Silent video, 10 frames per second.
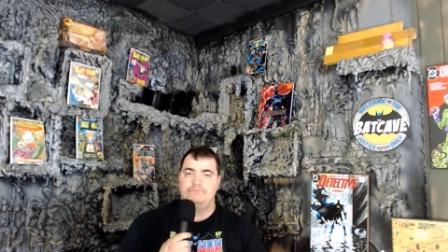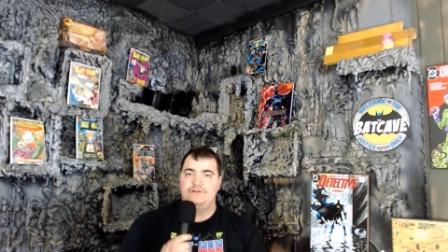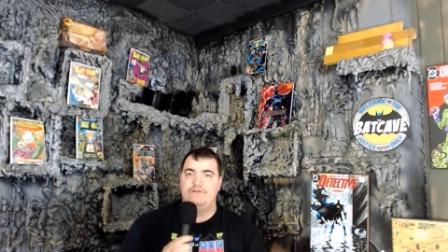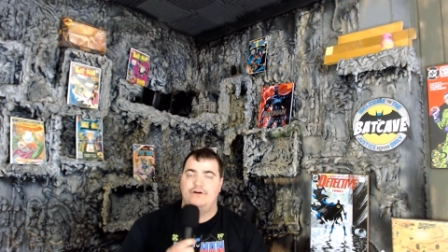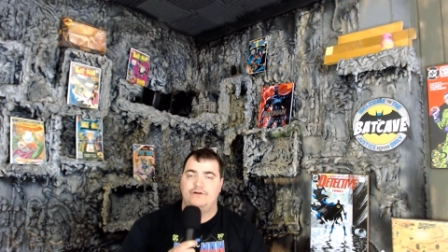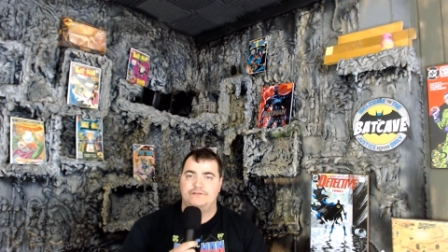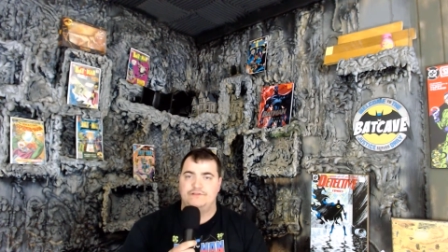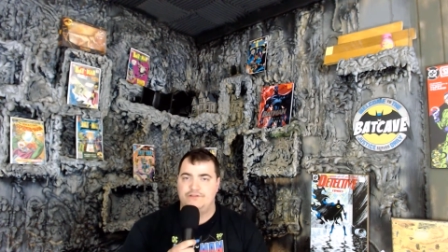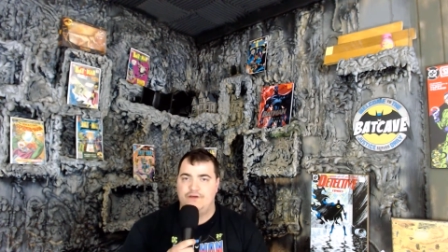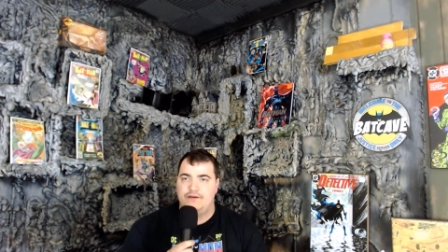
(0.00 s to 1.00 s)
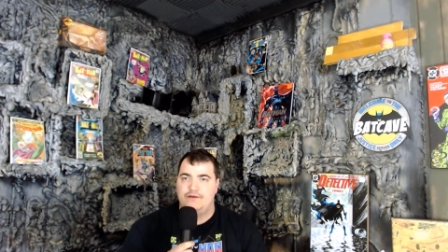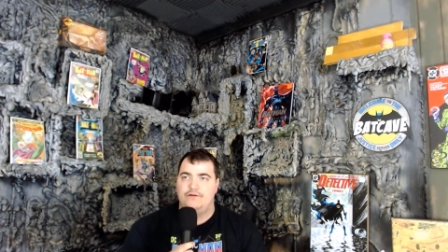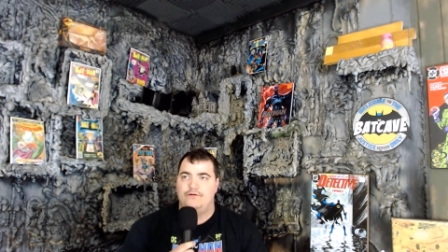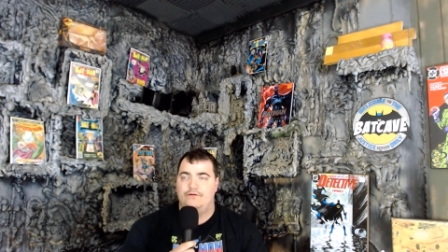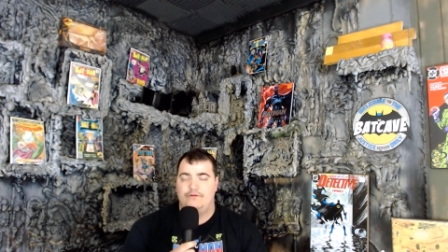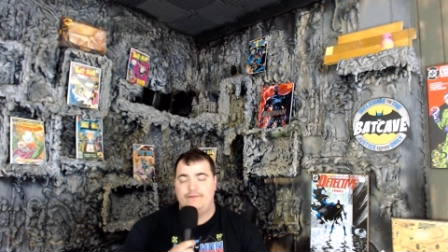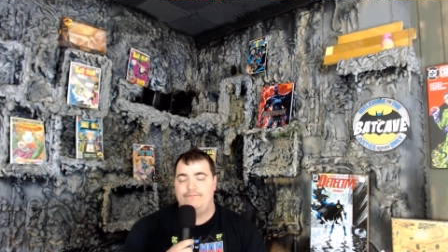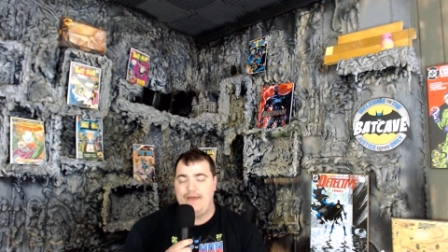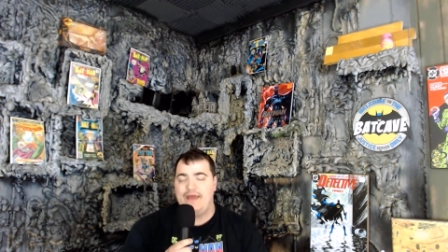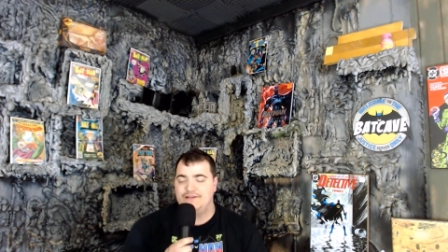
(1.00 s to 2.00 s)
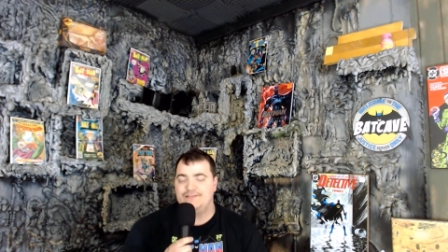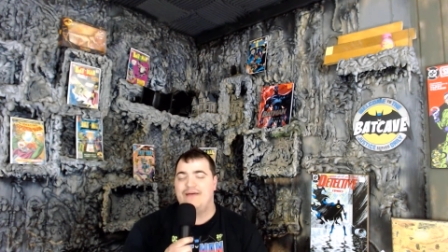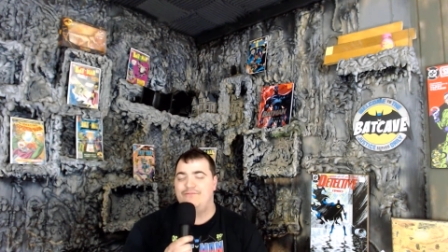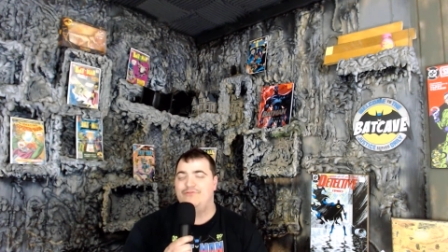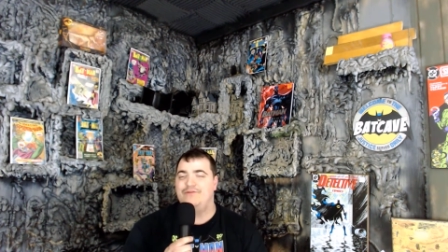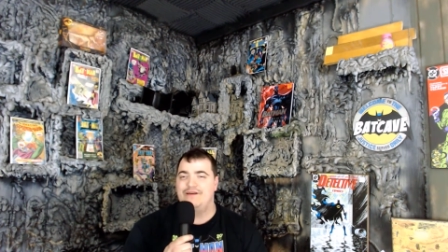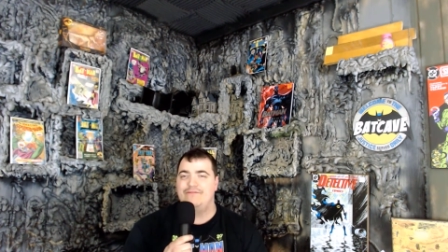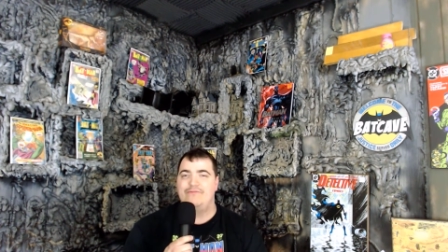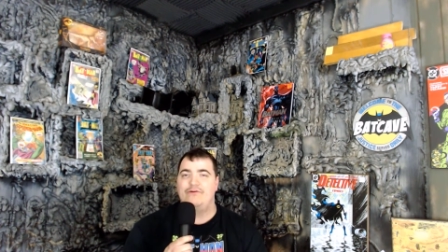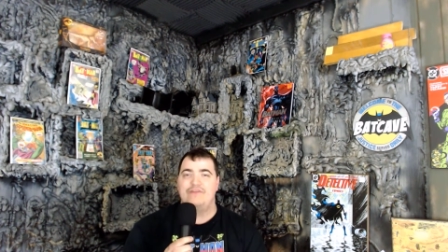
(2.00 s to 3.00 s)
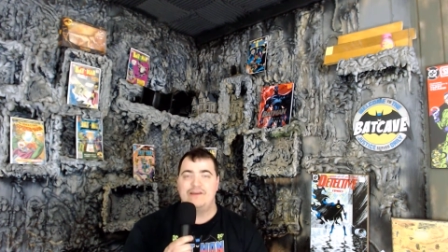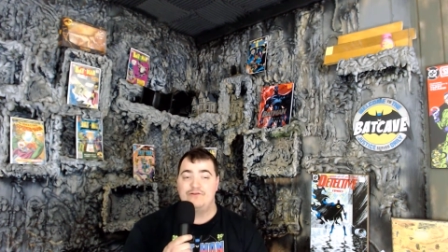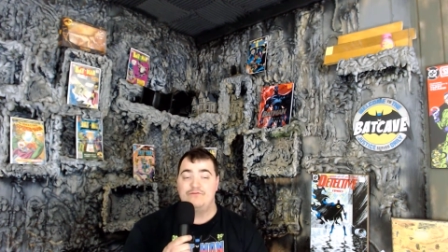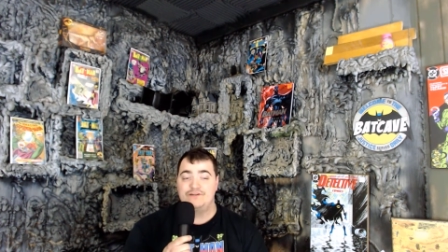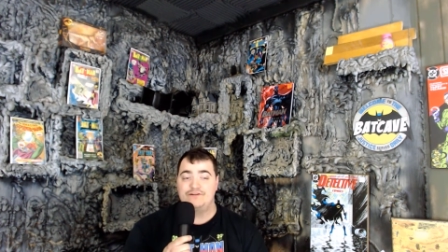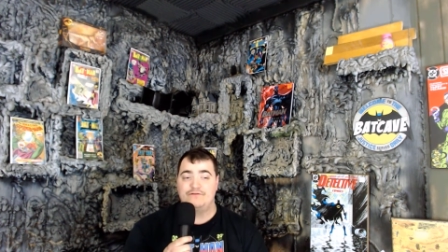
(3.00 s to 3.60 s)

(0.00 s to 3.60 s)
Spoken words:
two villains. You had to do, bad example, but you get my point. They had to do Mr.